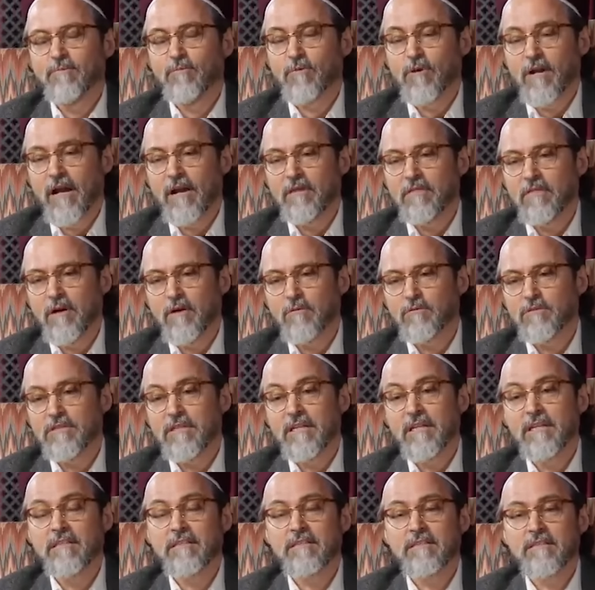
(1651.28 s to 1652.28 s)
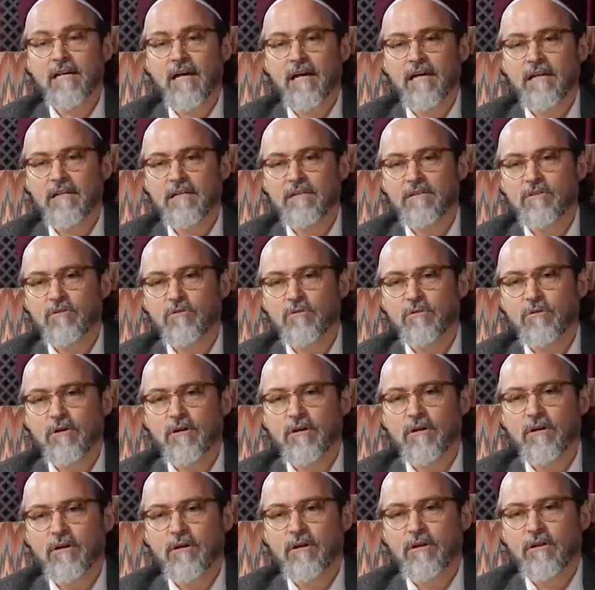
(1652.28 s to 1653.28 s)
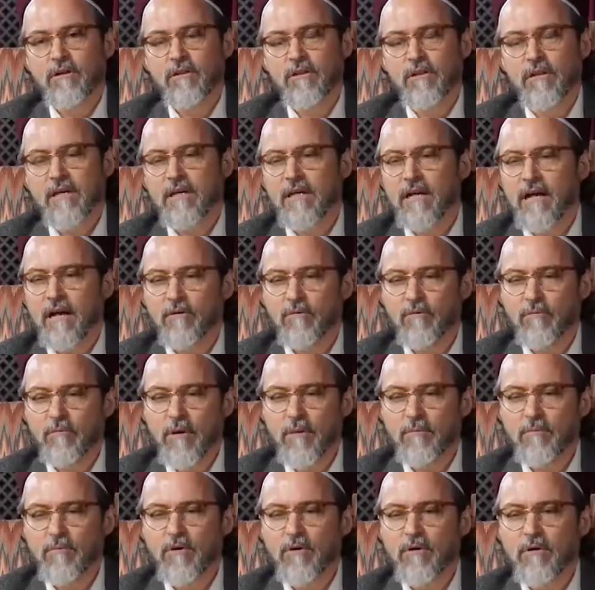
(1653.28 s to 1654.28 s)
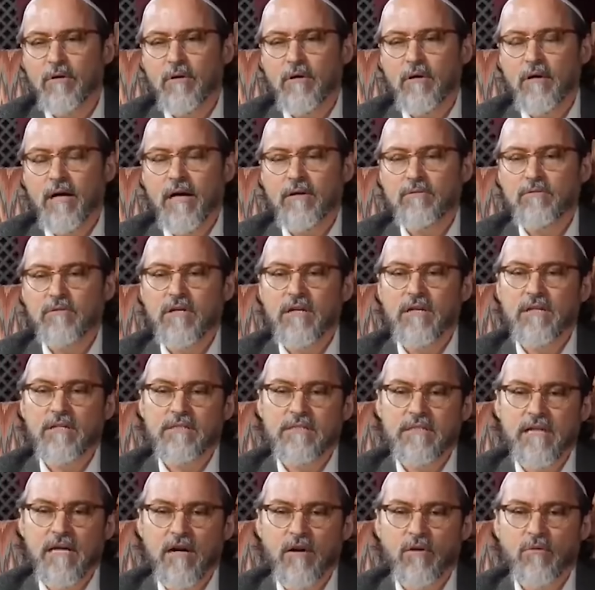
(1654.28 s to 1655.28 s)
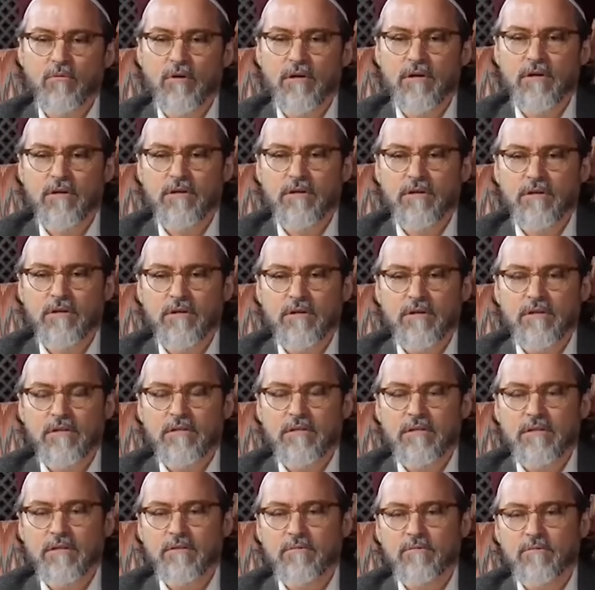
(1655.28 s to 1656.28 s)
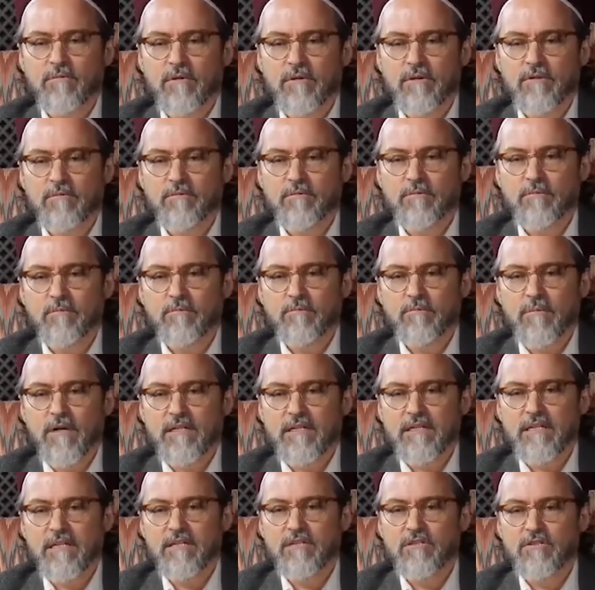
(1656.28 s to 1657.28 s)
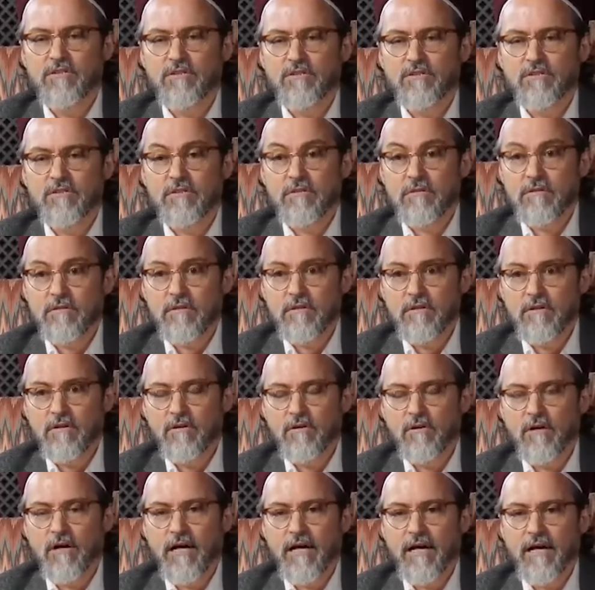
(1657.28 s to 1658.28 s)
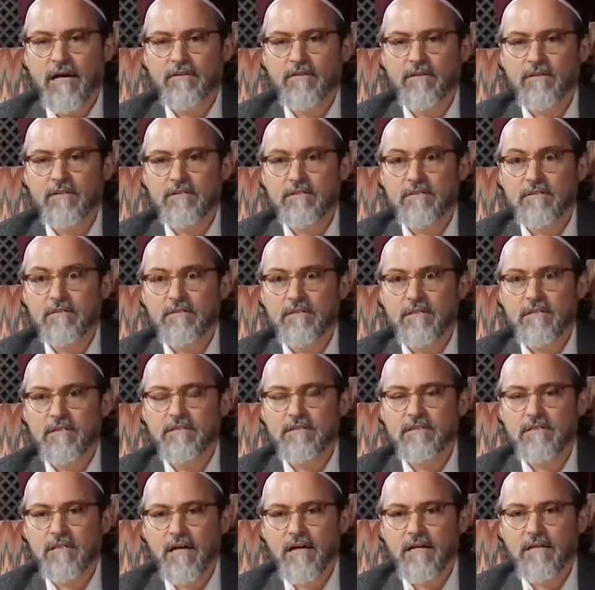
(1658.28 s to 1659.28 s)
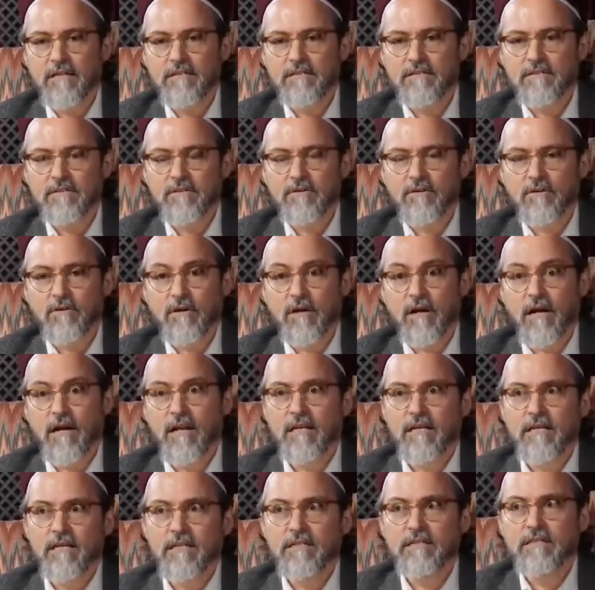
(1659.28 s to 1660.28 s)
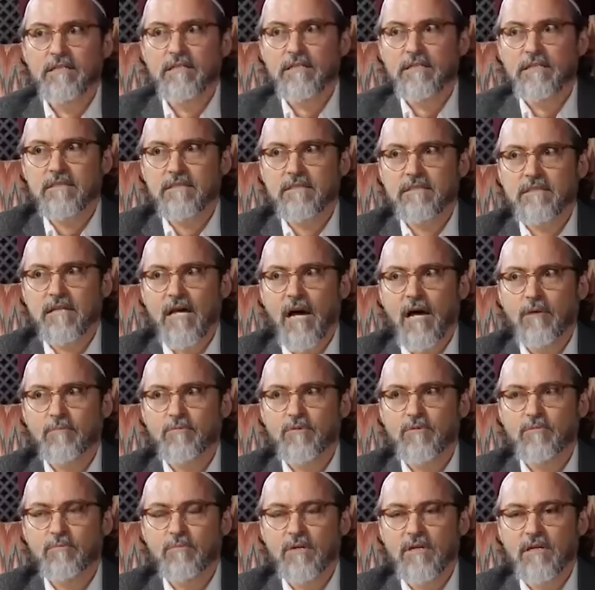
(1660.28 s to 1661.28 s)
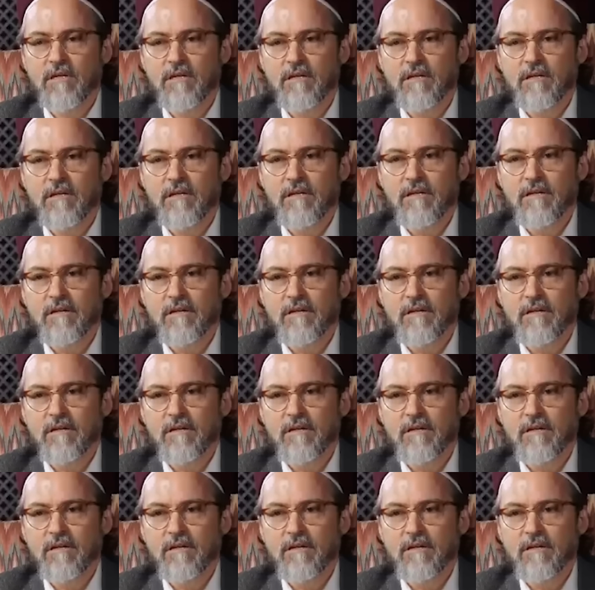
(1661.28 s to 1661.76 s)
what I thought was an insight into a thing. And I remember I was going to tell one of my teachers, you know, I had this insight into the Quran, and he just stopped me